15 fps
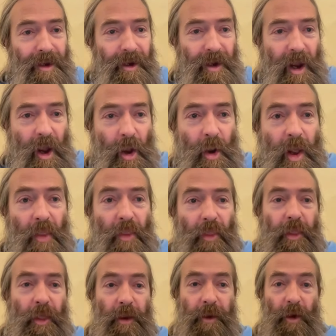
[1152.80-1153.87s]
You know,
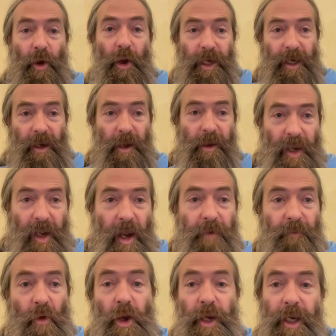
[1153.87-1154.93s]
there's an audience, the kind
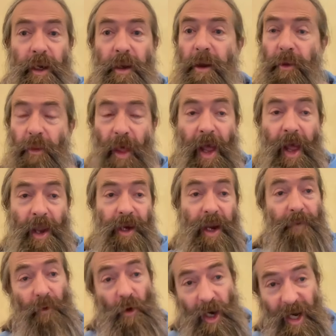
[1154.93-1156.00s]
of audience that
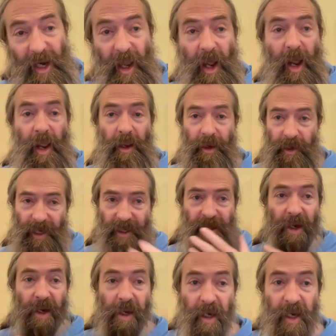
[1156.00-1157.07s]
A four L I and
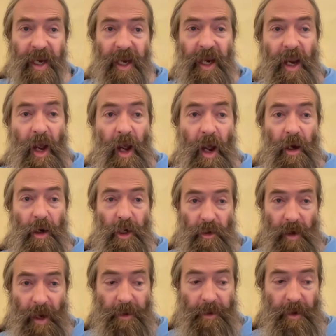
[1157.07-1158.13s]
H A C are
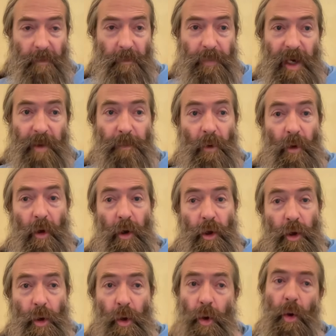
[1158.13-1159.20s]
addressing, people
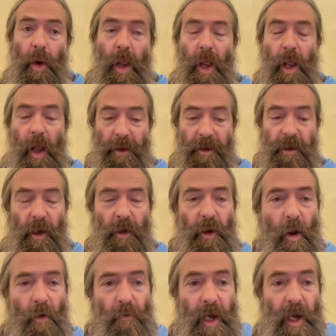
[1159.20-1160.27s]
who are still
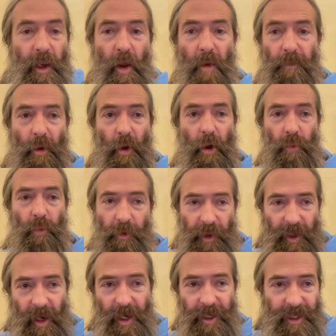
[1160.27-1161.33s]
not really on board with
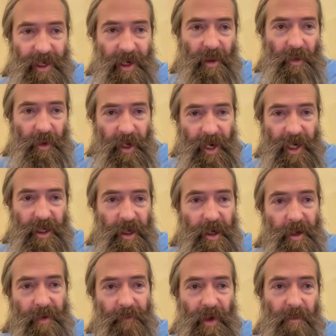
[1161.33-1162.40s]
the idea that aging
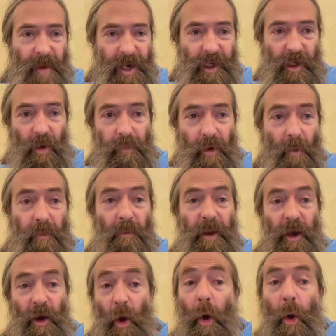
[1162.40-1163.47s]
is even a medical problem
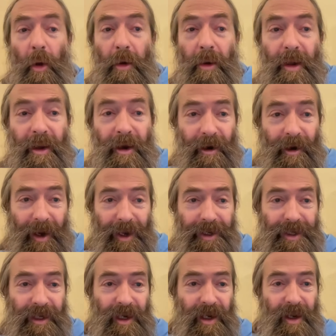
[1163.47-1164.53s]
at all. All
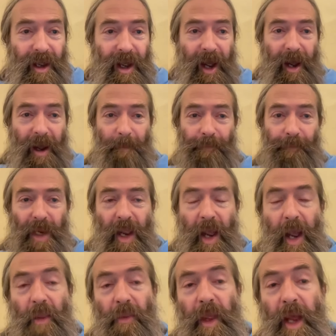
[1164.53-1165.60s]
right. Um,
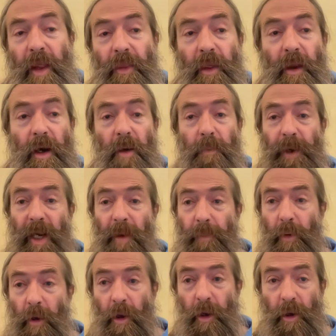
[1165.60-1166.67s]
and then there are
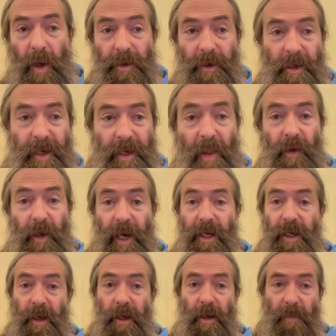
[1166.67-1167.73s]
people who understand that
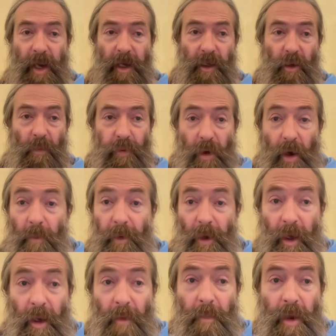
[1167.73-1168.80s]
aging is a medical
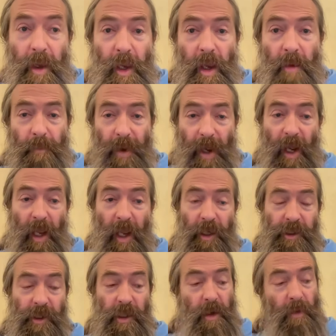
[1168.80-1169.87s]
problem,
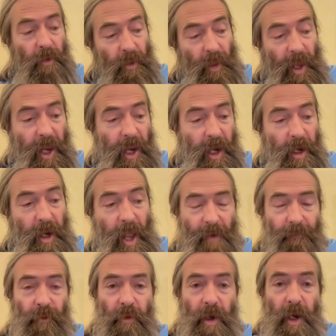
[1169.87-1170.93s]
but they
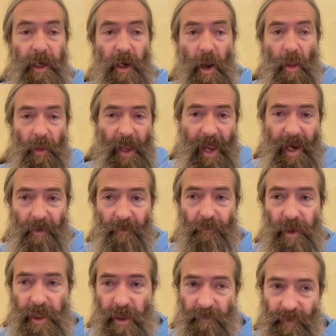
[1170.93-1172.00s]
haven't really got the hang of
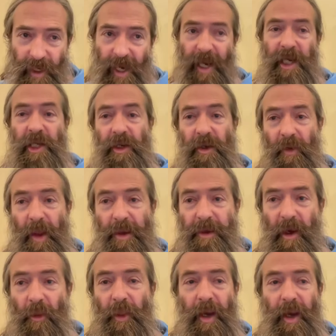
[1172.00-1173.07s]
rejuvenation. They're
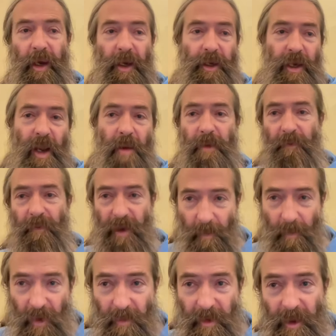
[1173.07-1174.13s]
still thinking in terms of
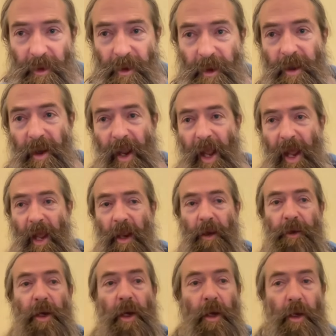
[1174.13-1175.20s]
supplements
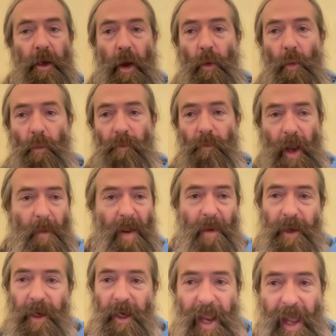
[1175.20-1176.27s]
and, you know, no,
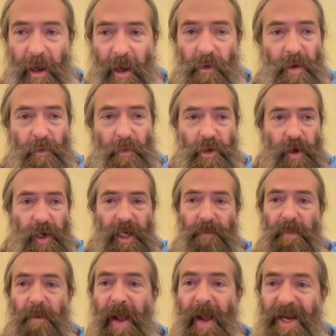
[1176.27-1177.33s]
maybe calorie
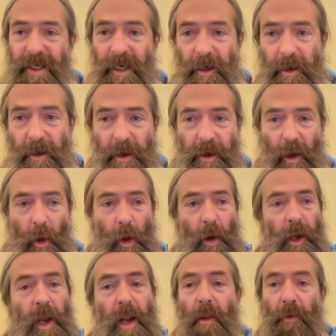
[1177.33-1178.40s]
restriction mimetics and so
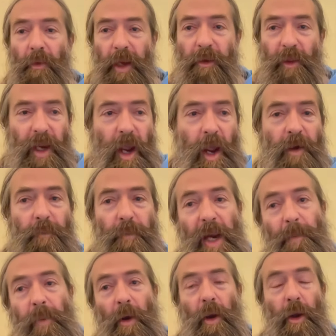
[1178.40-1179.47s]
on. These are the kind of
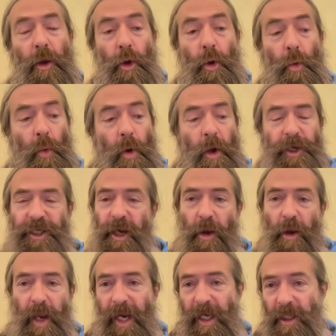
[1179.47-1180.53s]
people who would
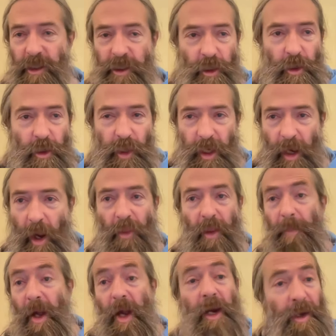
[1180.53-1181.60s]
donate to, you know,
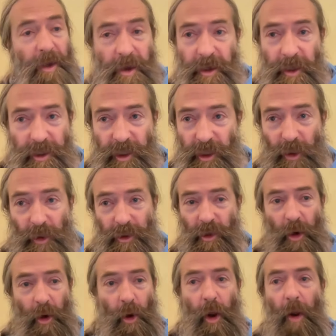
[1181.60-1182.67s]
the Buck Institute
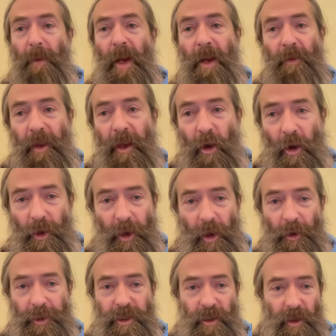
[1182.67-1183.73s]
or, the, or,
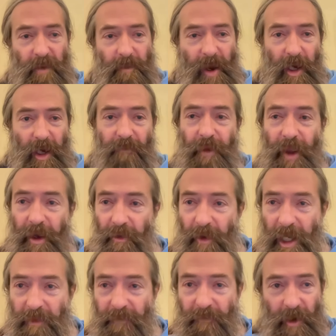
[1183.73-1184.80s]
or to the American
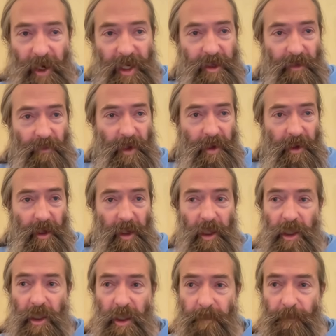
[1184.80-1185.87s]
Federation for Aging
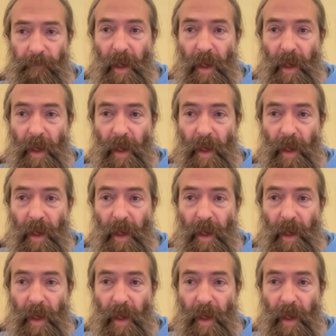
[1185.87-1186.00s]
Research.